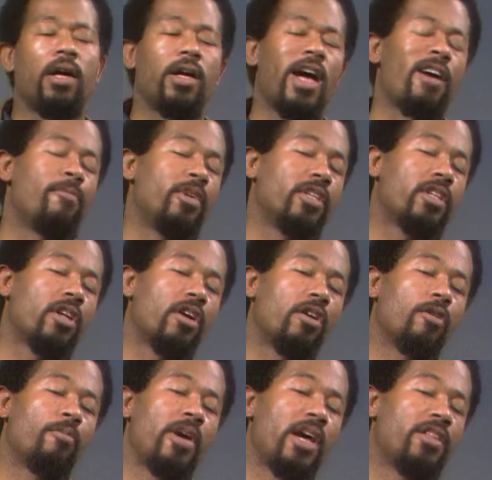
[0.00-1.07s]
I've been
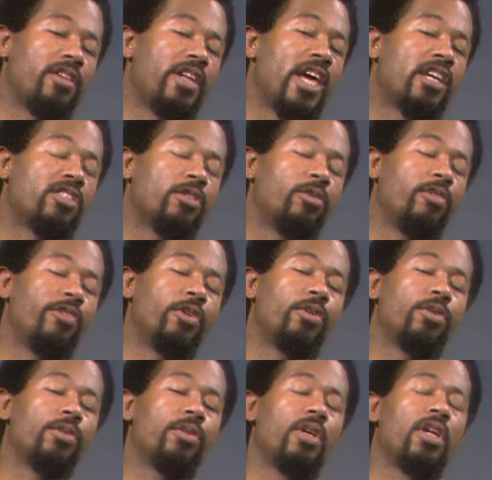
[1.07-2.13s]
called by the National
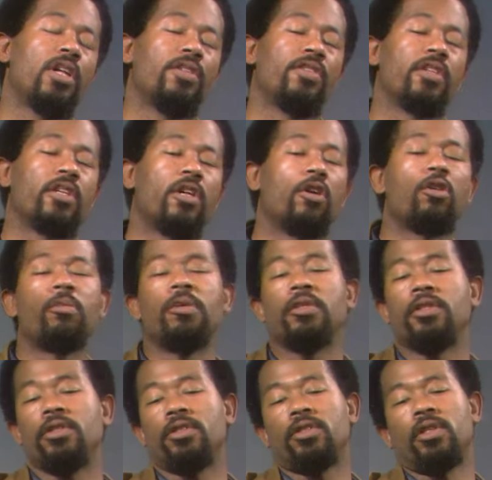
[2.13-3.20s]
Review the
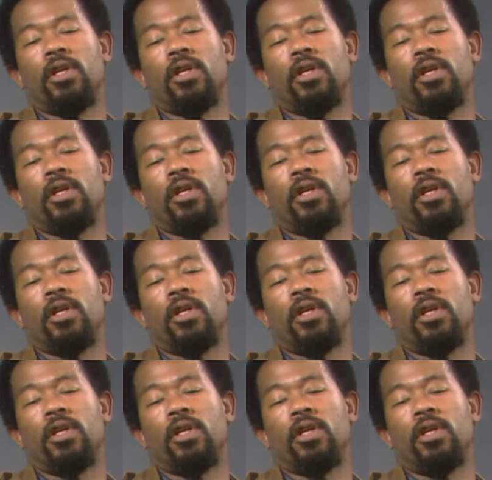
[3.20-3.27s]
Goebbels